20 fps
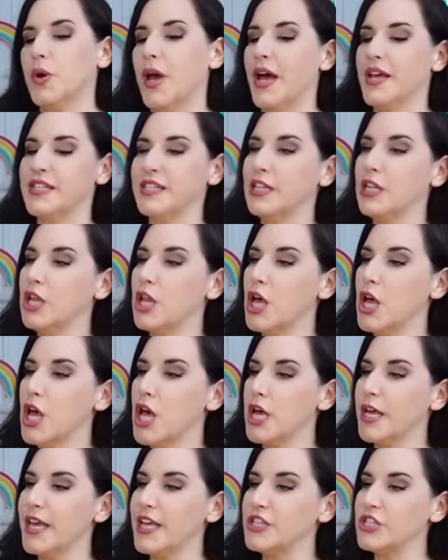you guys
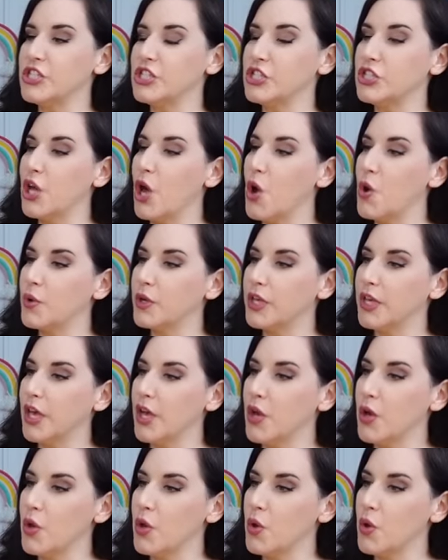look, it's so
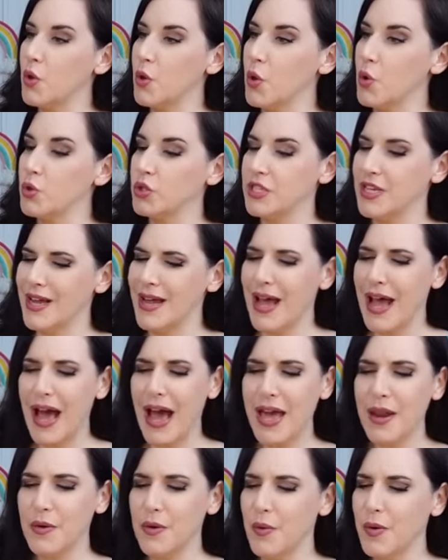cute.
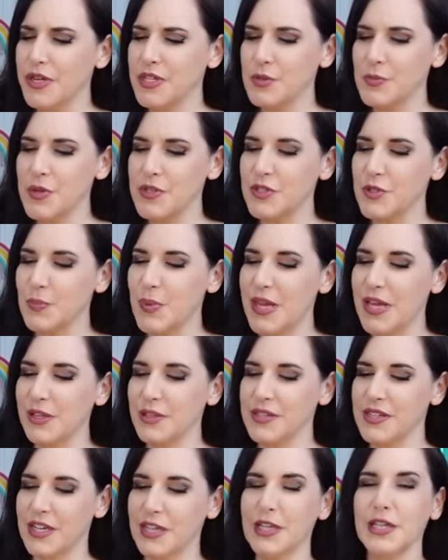I don't know what it's supposed to be. It
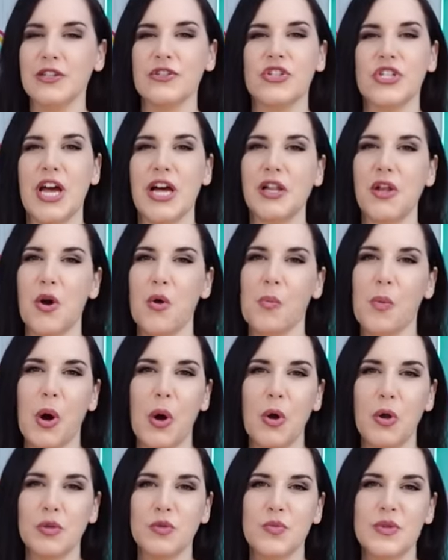looks like a little jello
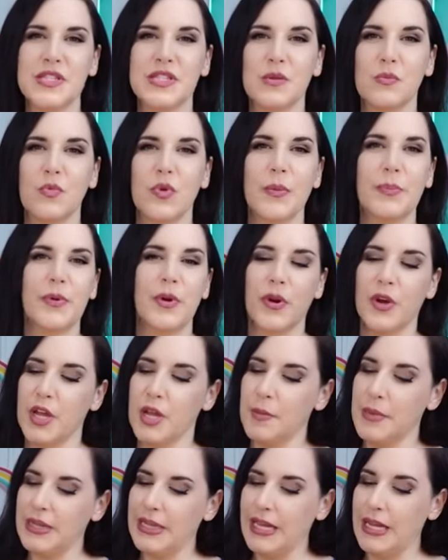mold with some whipped
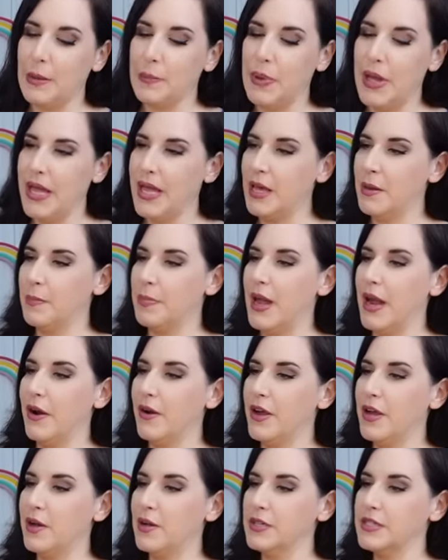cream and like a pink
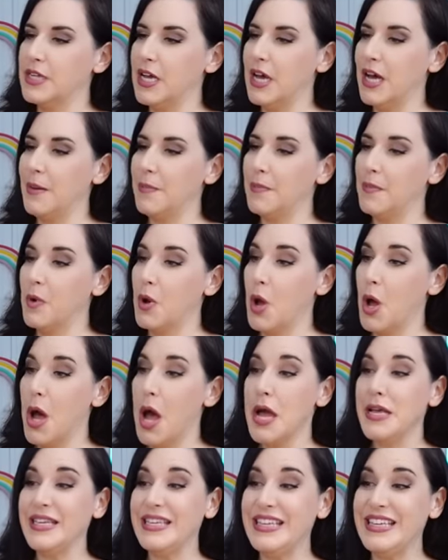berry on top.
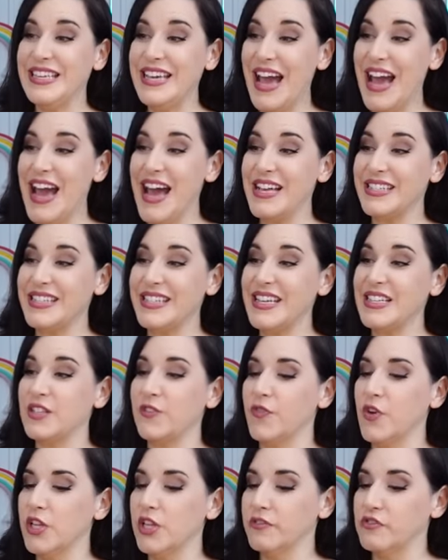Yes, it's
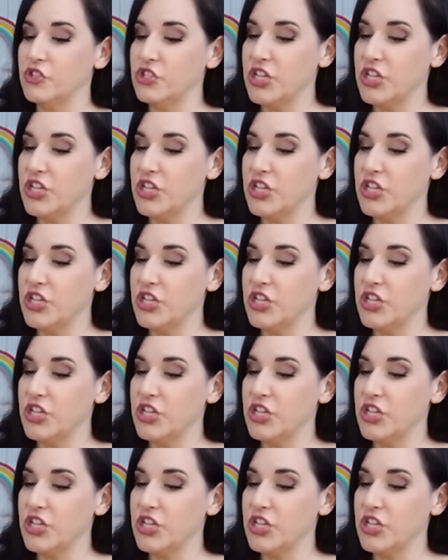full of